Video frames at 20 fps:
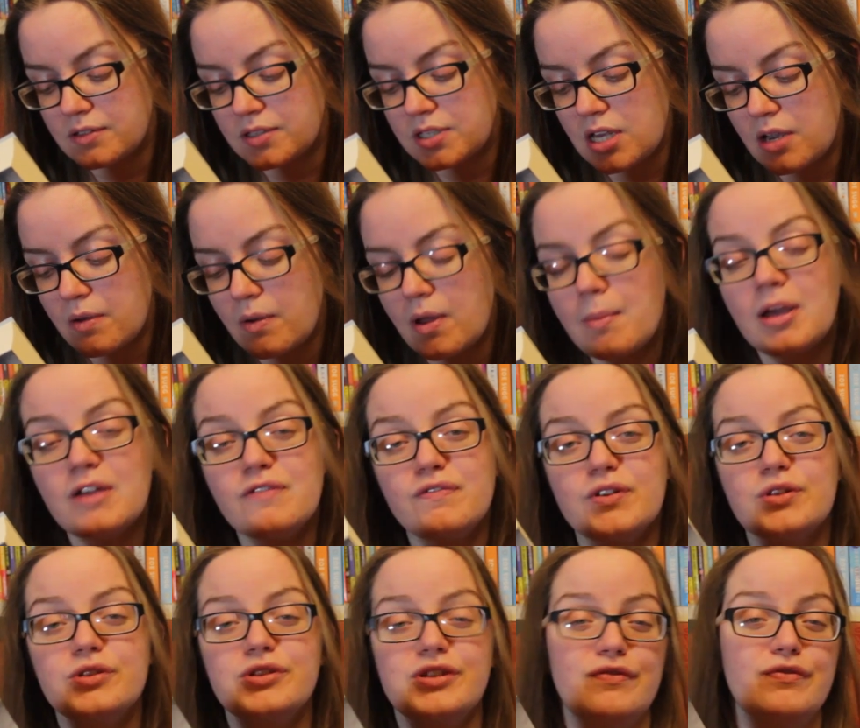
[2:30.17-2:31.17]
so I might
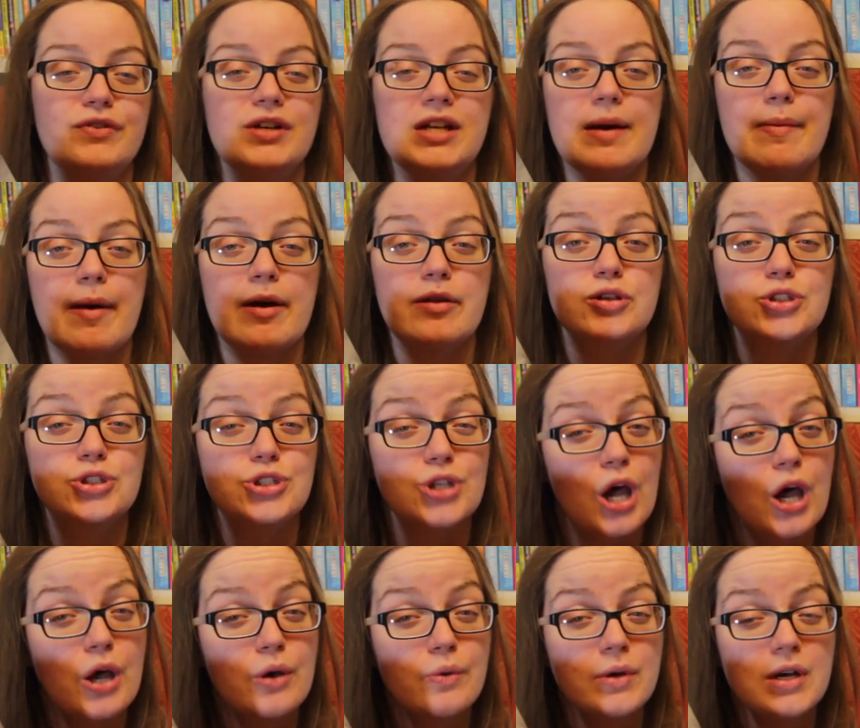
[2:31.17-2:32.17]
feel differently about the
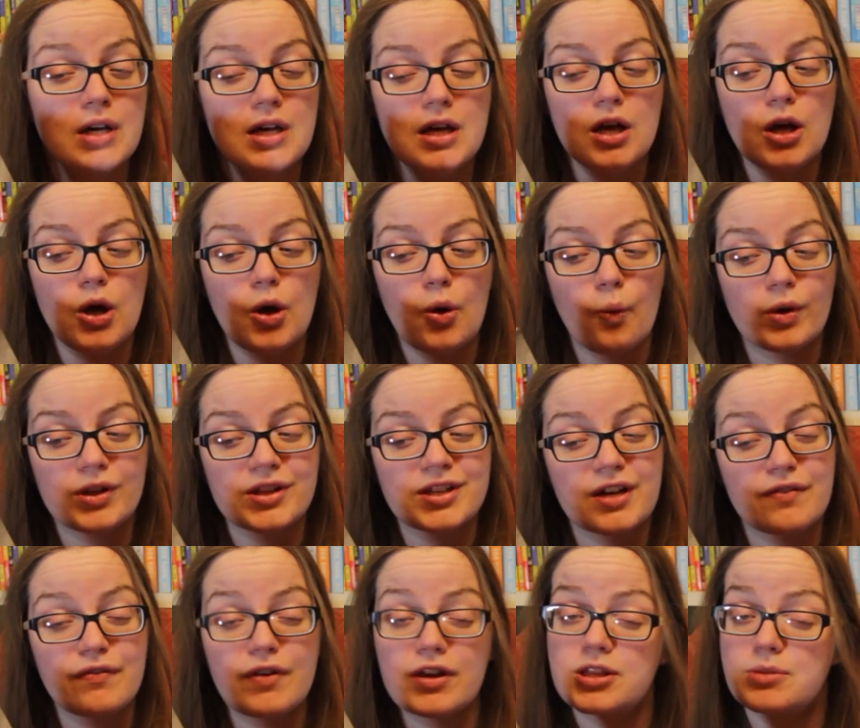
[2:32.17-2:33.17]
show once
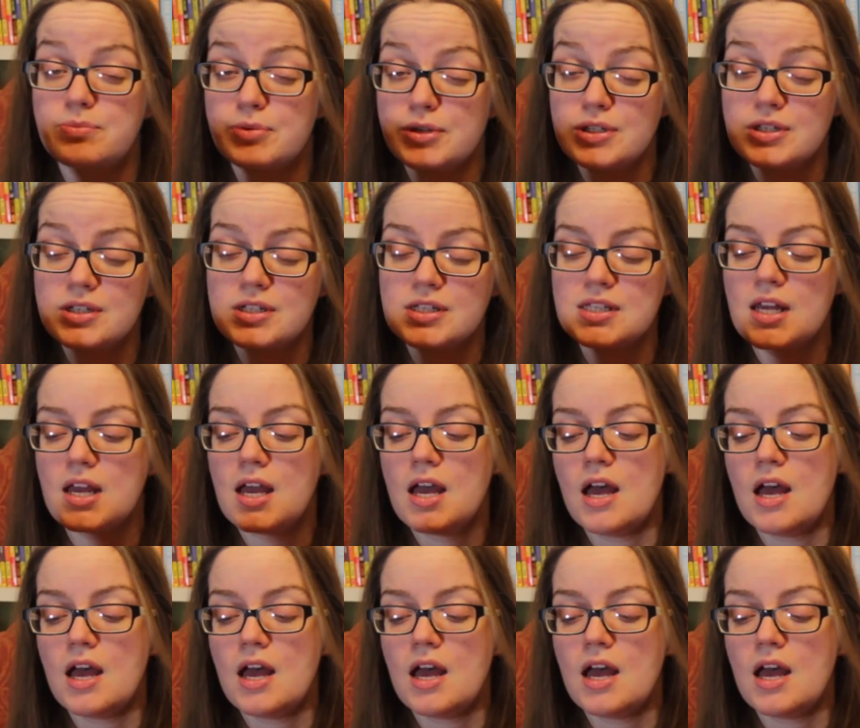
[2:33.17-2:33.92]
I've read the books.